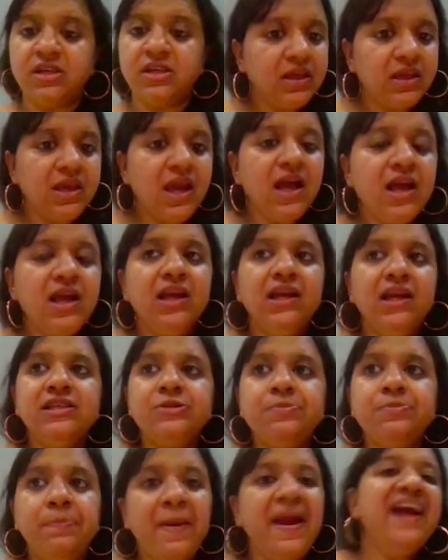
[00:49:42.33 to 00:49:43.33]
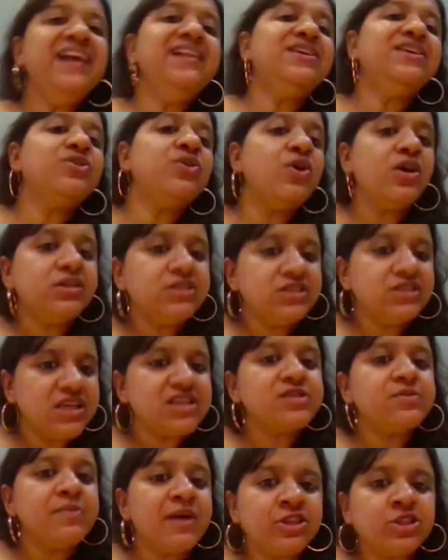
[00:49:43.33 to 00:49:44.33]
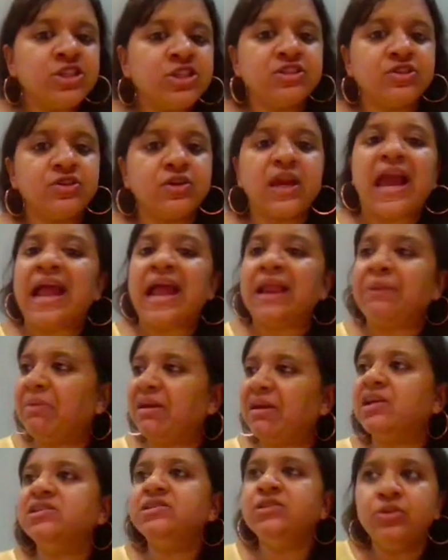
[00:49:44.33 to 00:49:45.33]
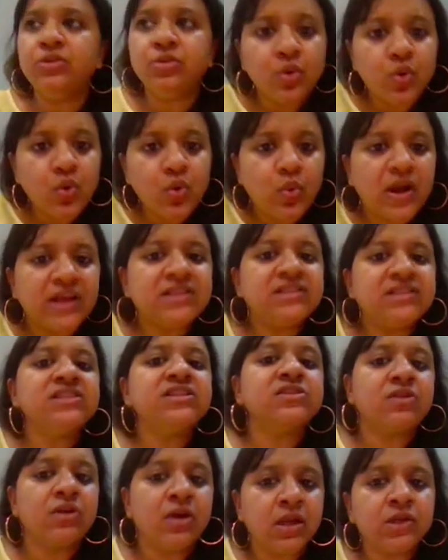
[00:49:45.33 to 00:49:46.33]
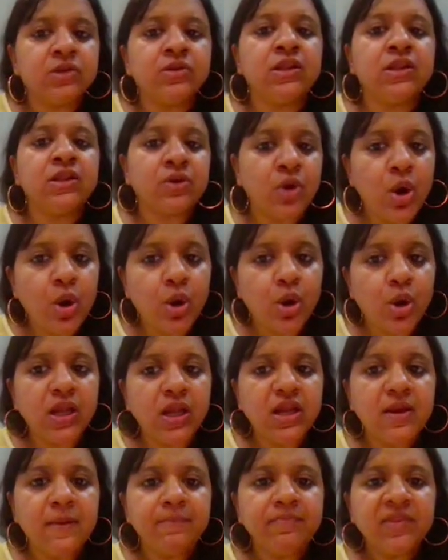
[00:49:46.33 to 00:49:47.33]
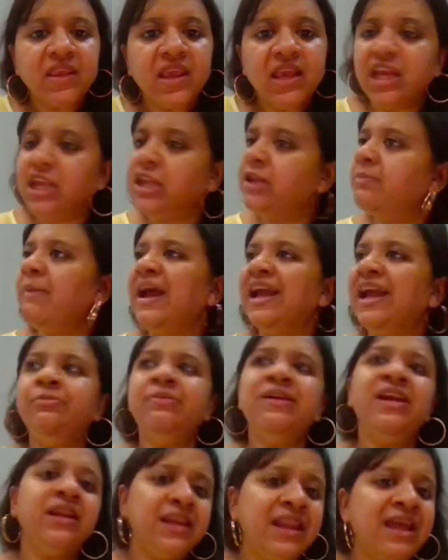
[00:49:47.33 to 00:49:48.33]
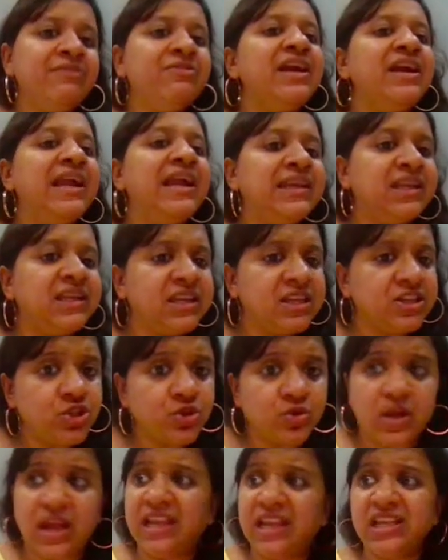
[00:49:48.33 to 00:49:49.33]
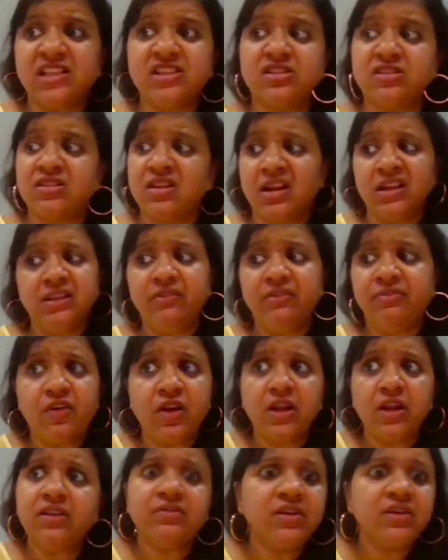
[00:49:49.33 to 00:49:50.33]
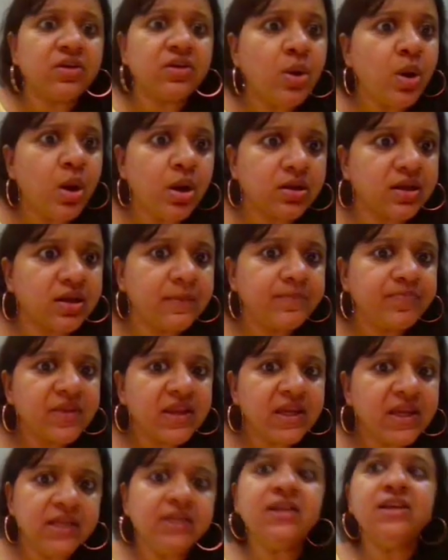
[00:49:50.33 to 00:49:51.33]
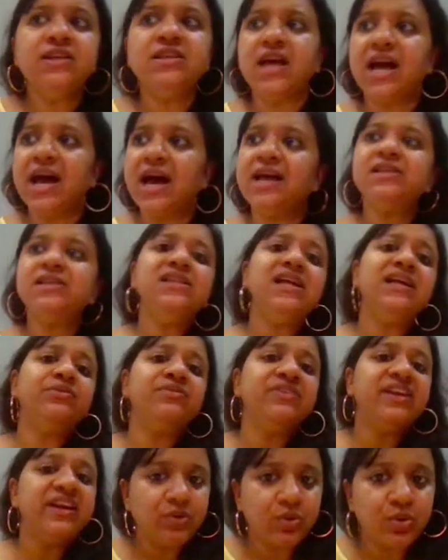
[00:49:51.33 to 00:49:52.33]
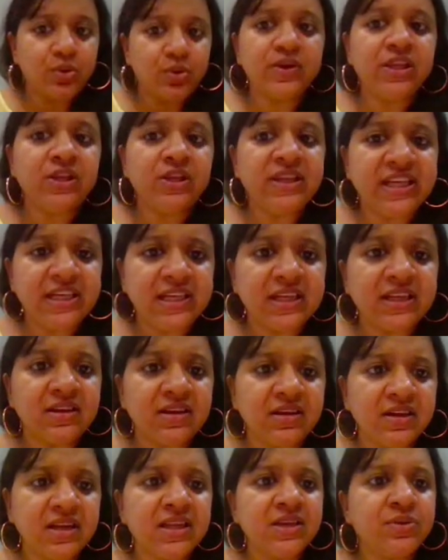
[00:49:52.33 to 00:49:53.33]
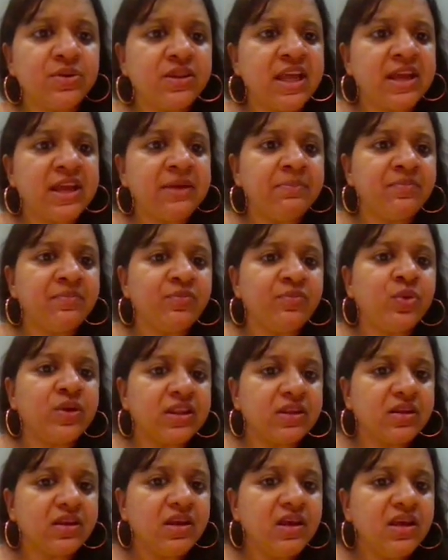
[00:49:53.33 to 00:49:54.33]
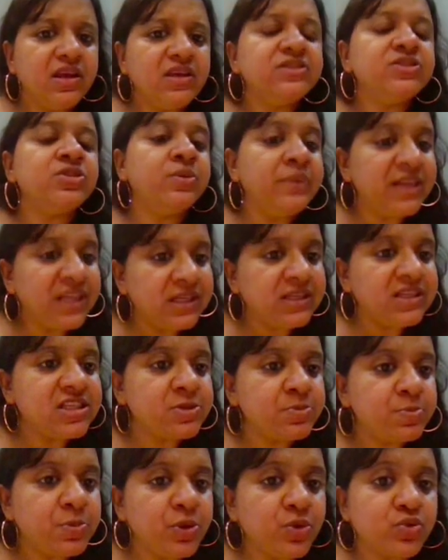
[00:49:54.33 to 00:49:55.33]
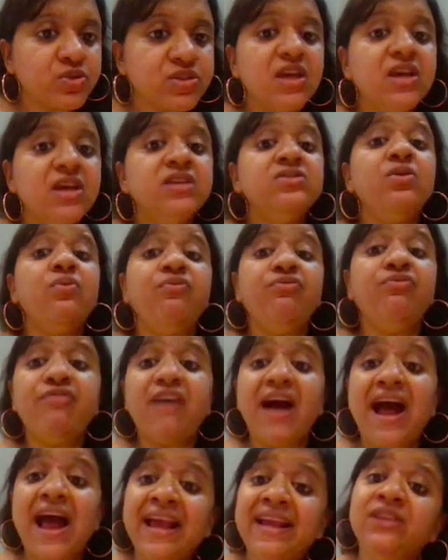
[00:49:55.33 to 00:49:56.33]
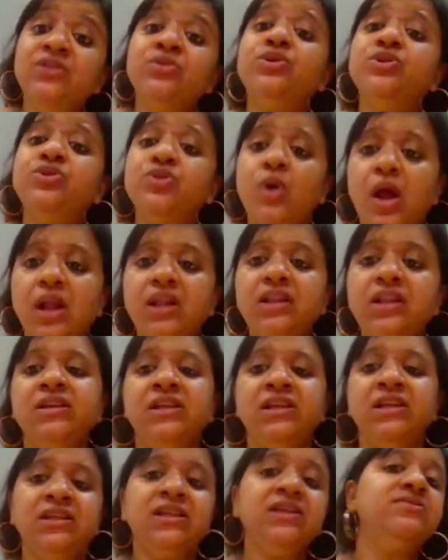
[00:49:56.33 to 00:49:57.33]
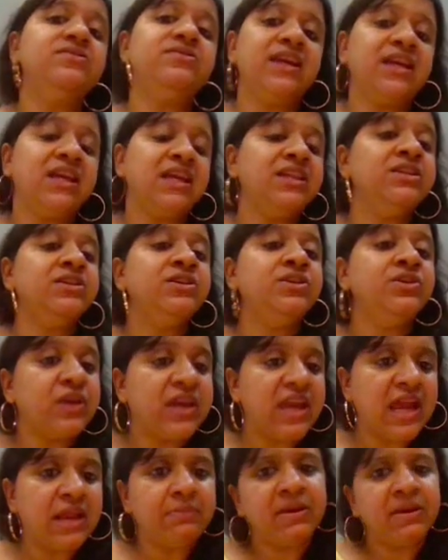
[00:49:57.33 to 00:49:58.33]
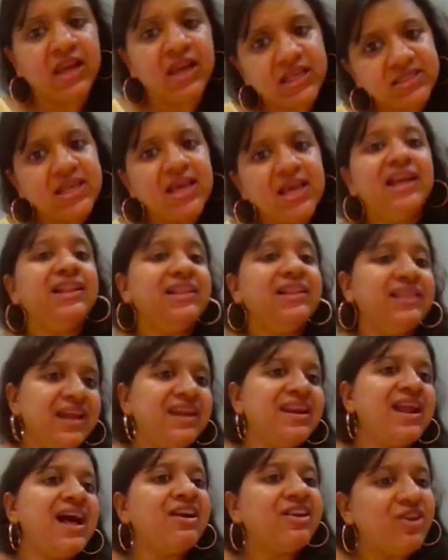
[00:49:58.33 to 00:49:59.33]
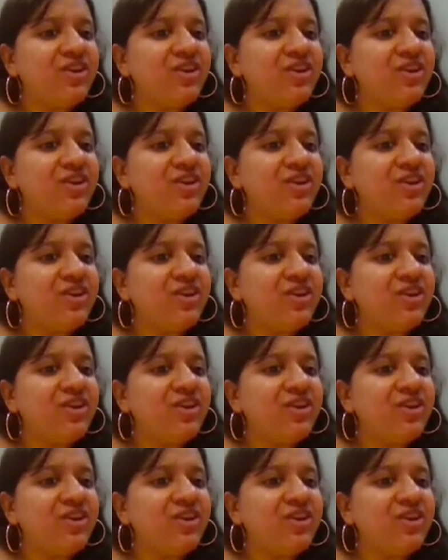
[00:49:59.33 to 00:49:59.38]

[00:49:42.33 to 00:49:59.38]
Yeah, spare the courts as much as you can, because you know once it's gone to the court, it might be a never ending issue, and it's not the fault of the court. It is us that we are overlading them with so many disputes. So find those alternatives wherein you can, because there are